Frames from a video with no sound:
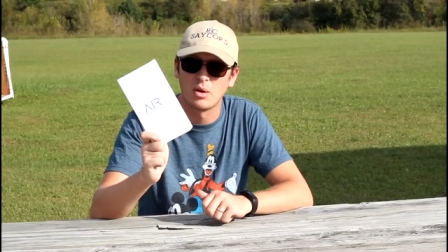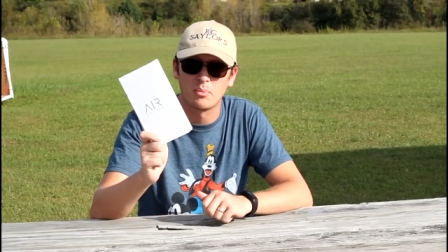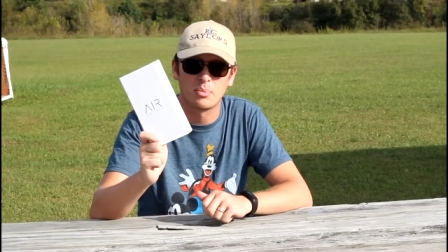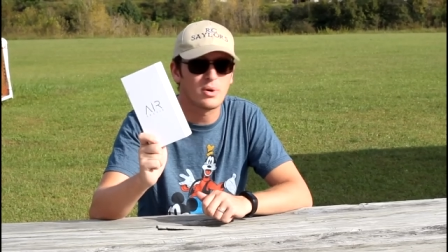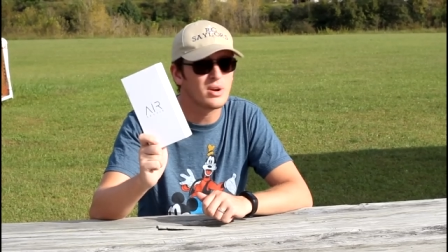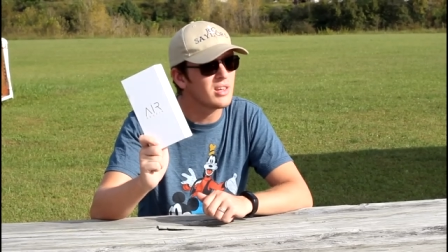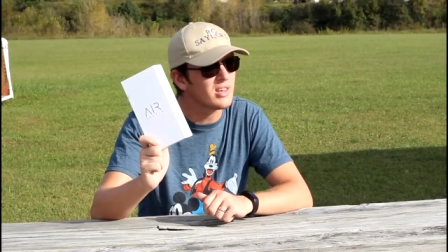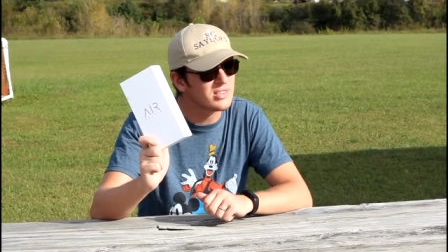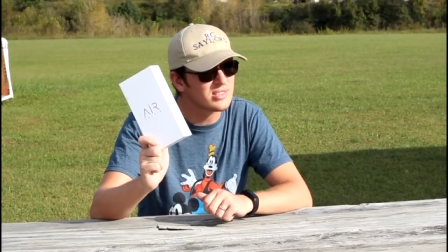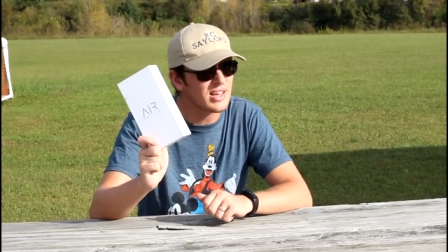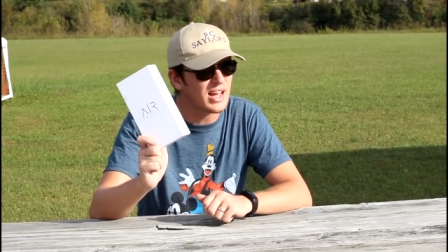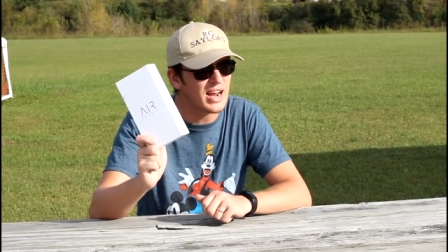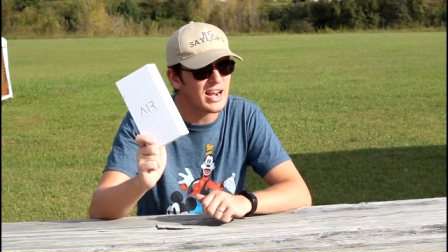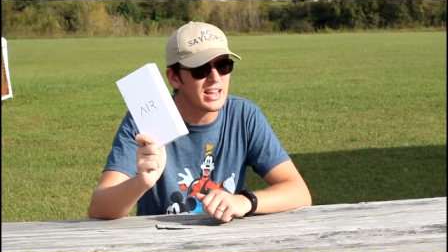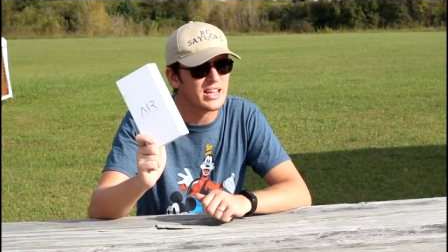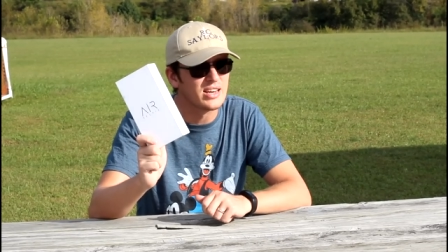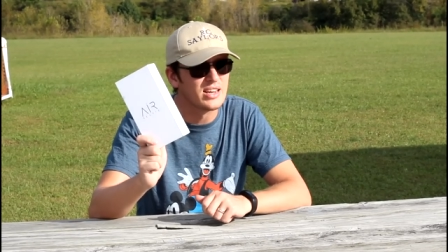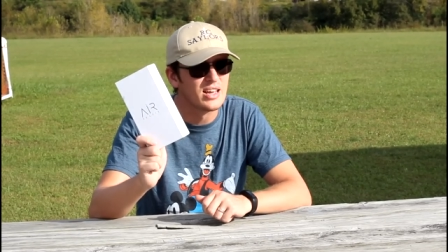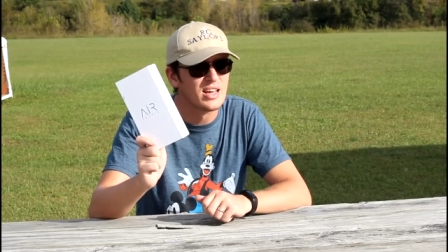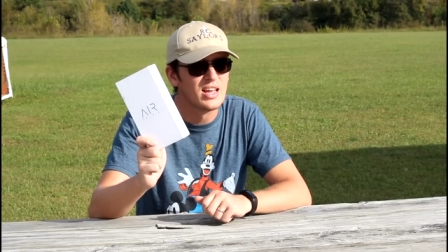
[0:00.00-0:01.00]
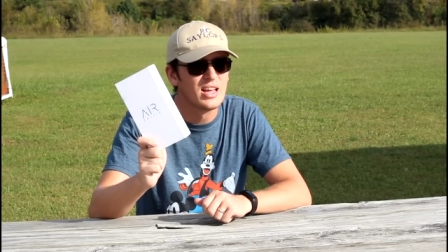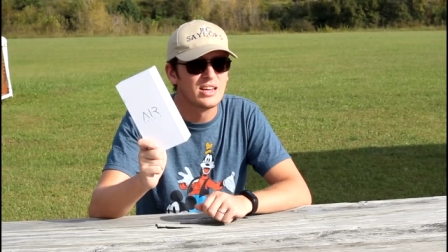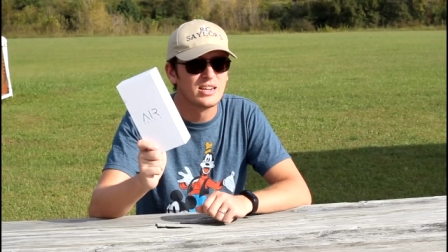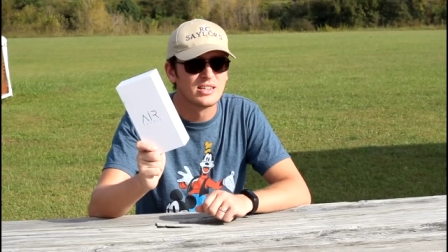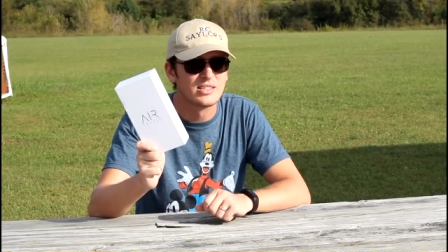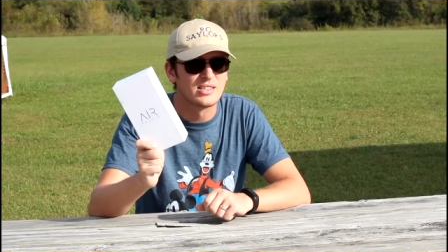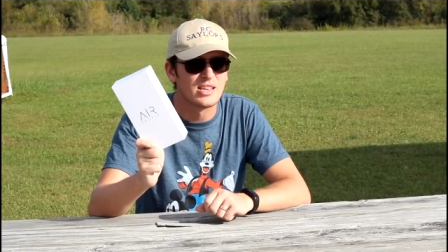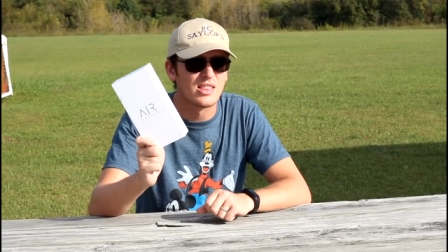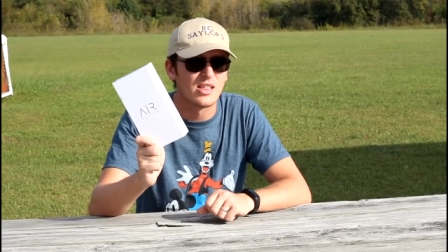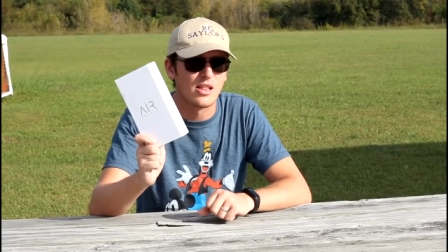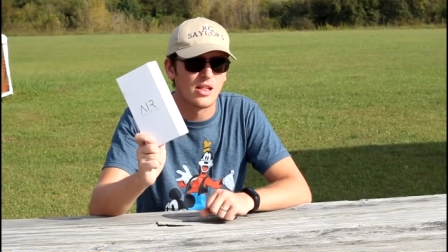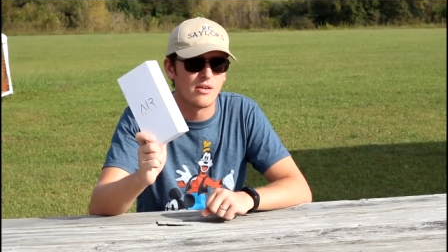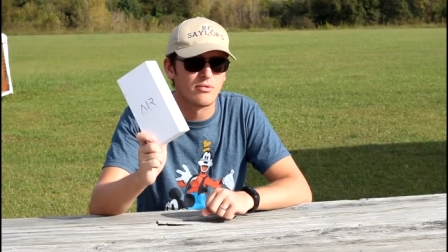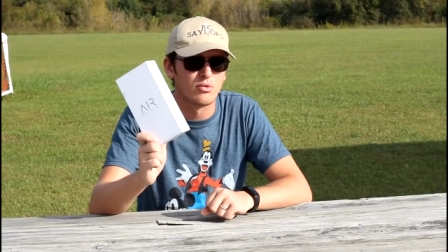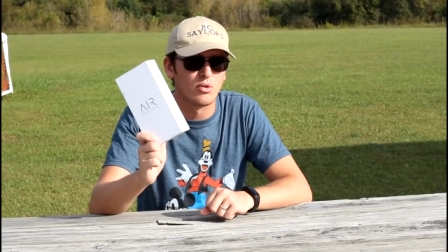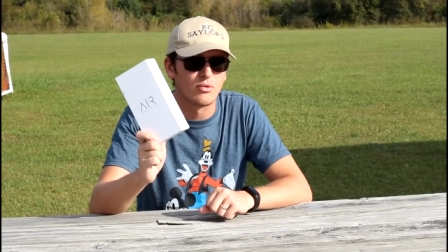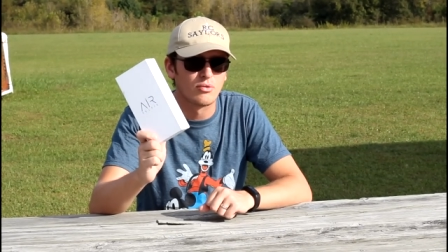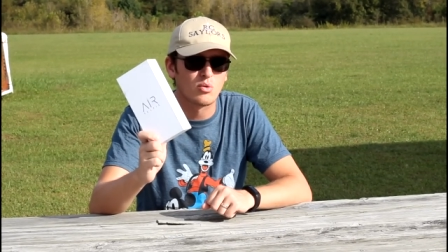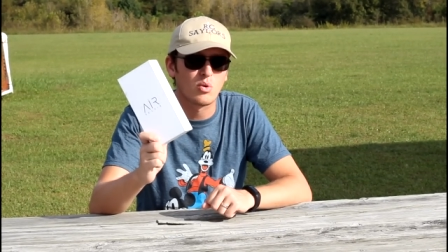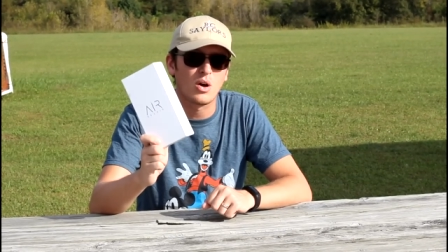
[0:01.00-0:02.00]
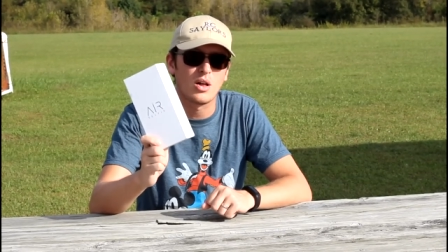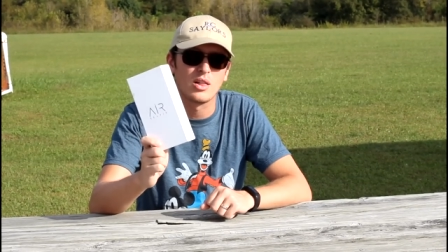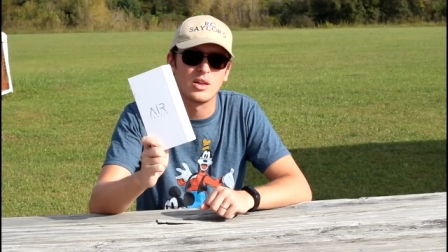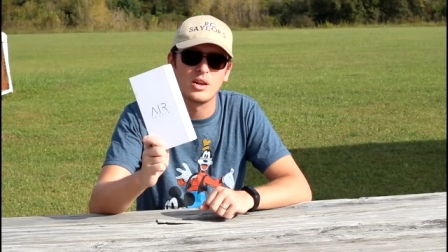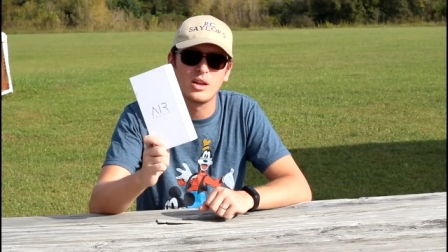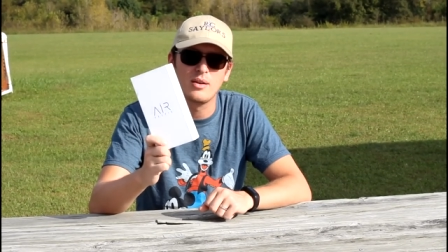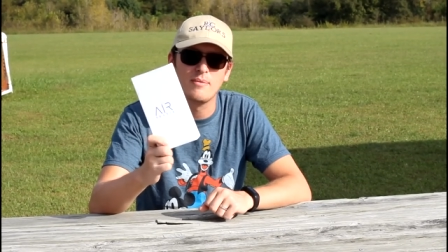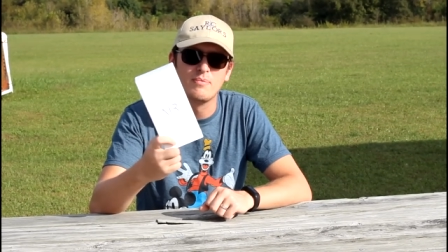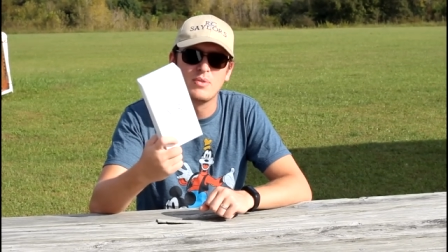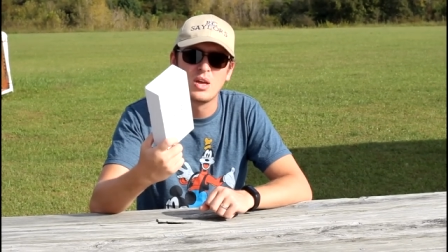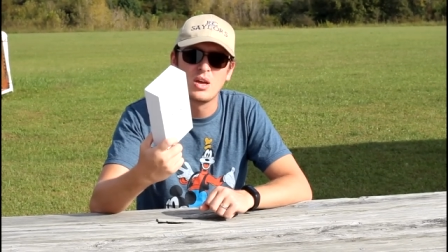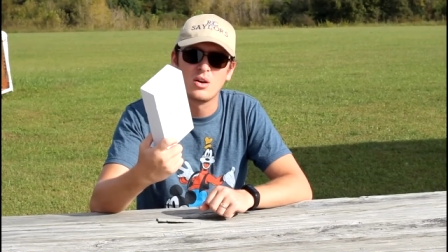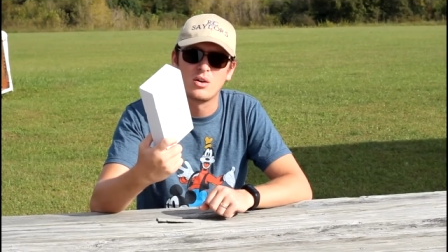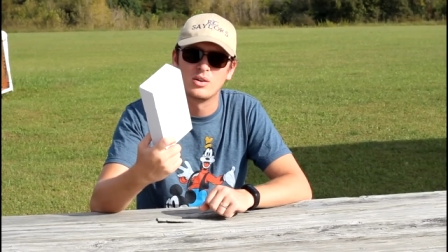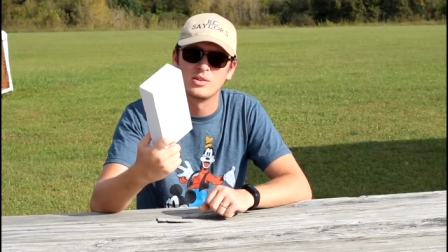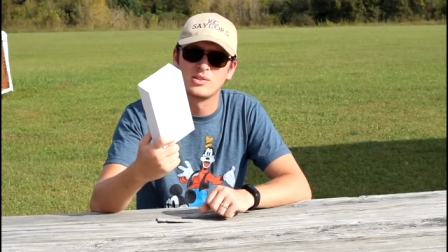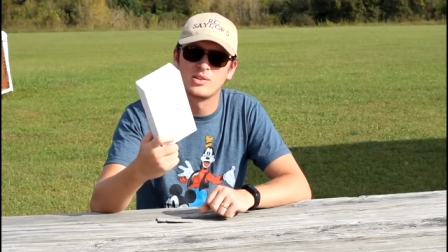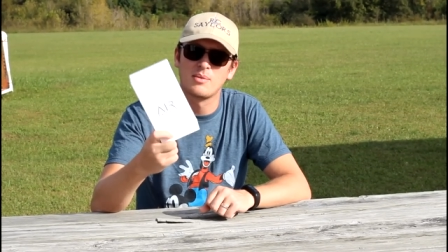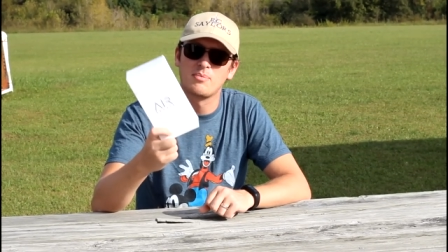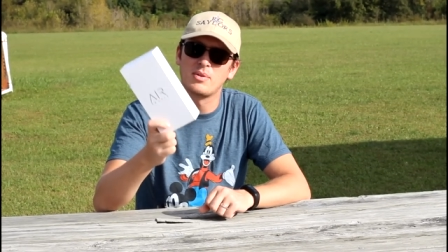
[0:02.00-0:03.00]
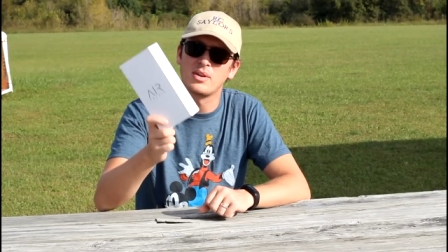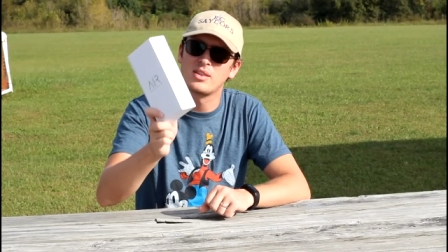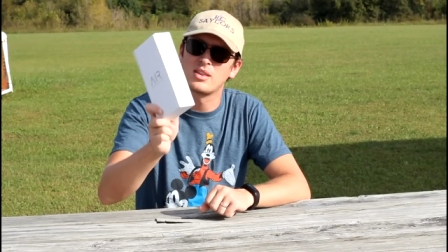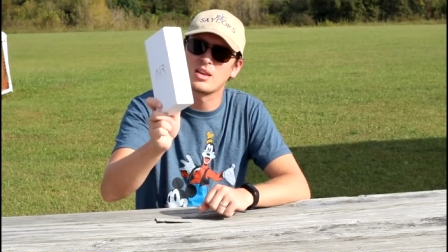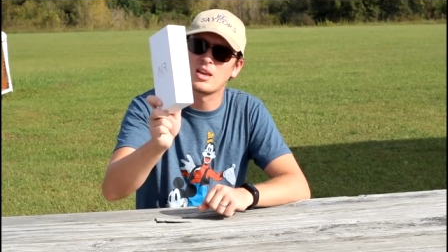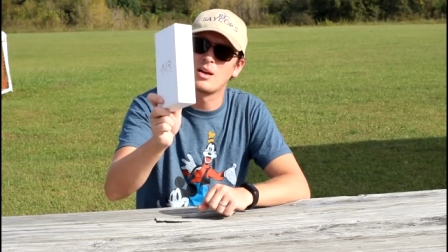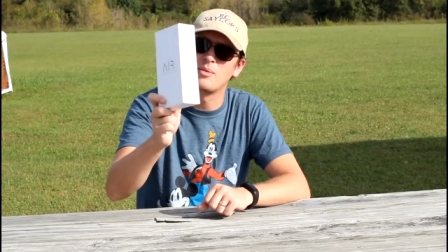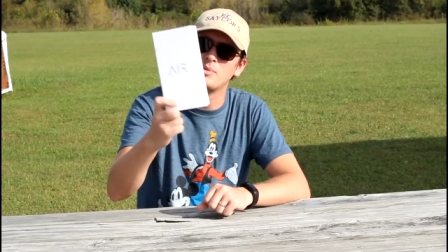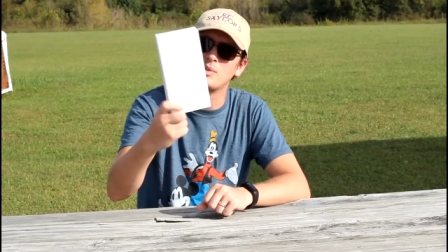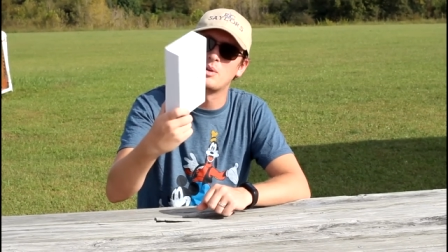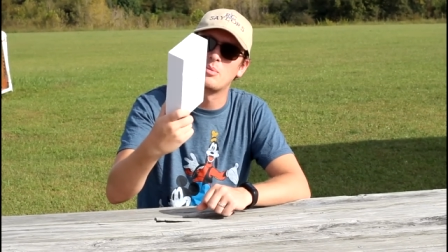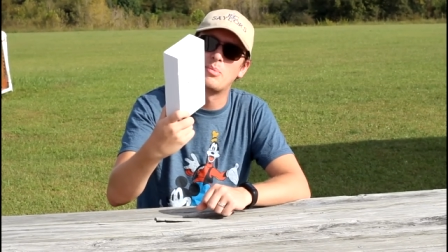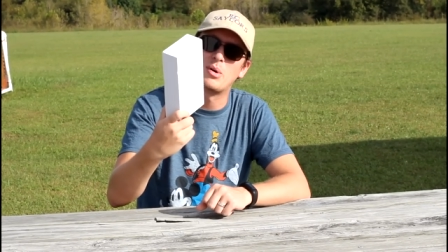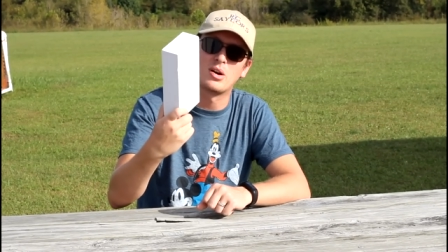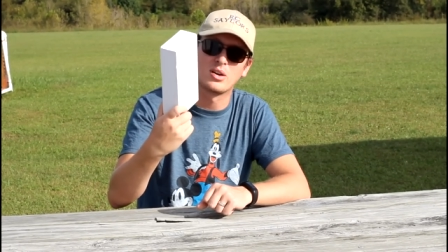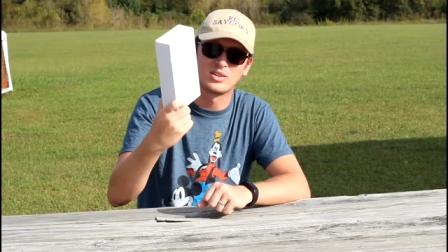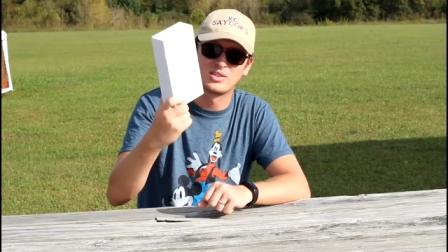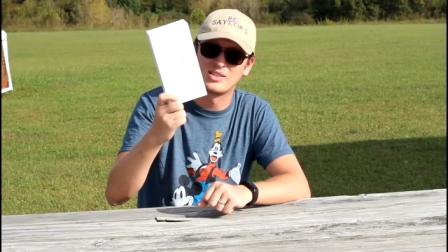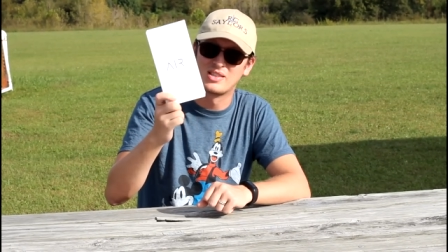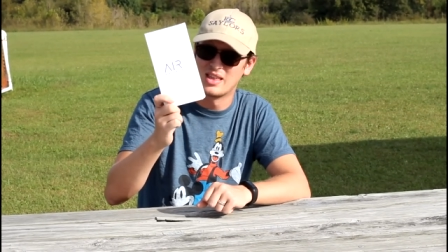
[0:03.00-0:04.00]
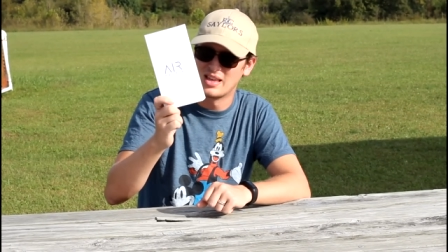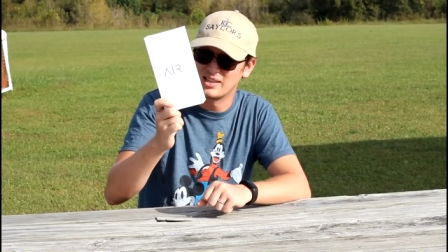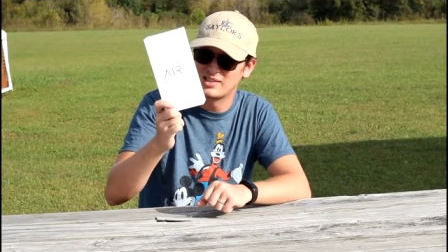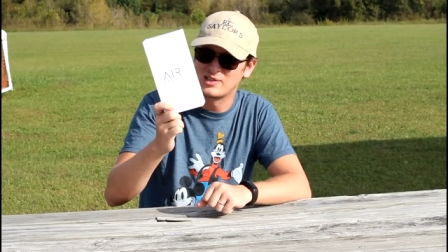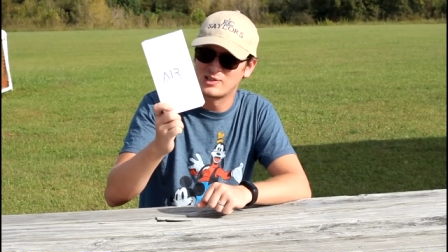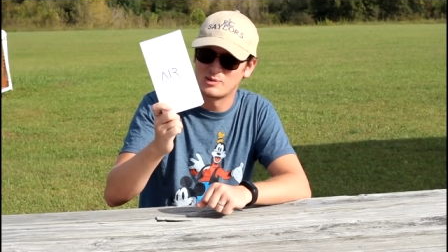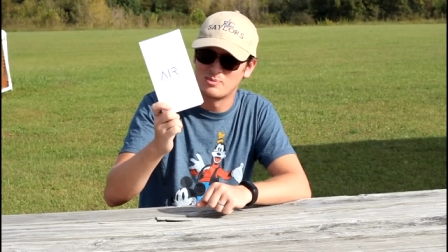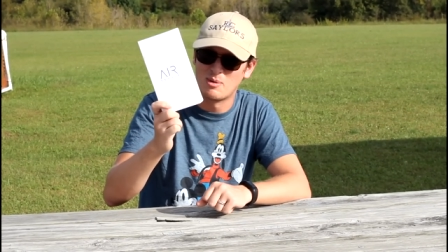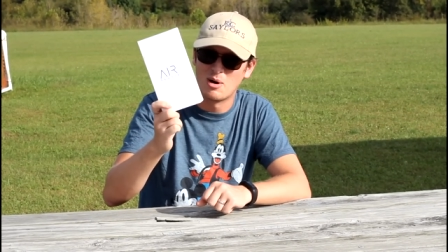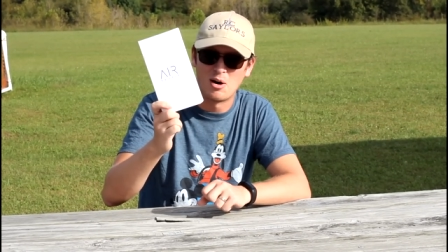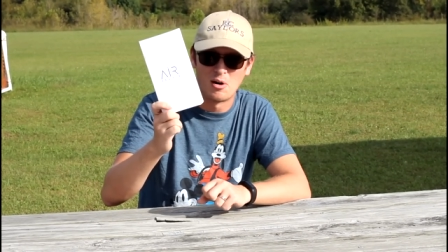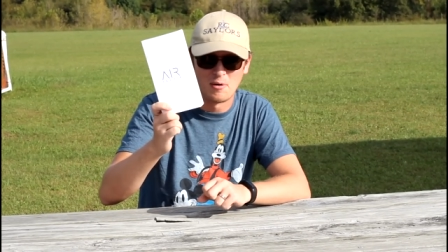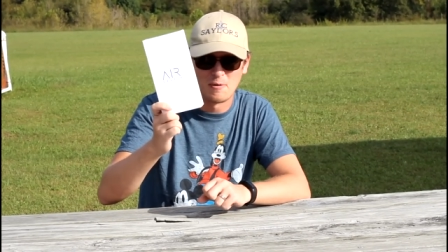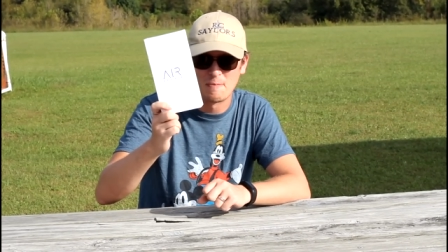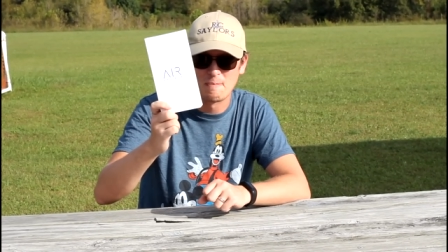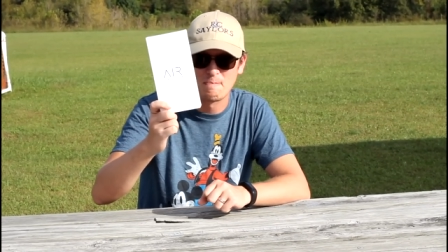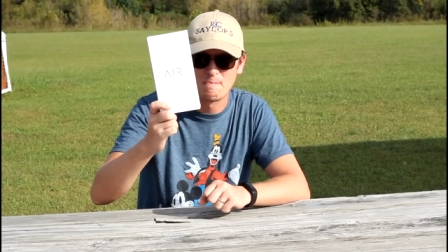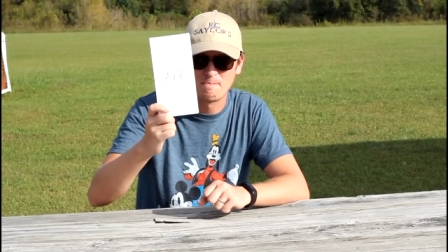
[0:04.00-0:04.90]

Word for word: I'm pretty excited to see the level of quality on something that comes in a box this small.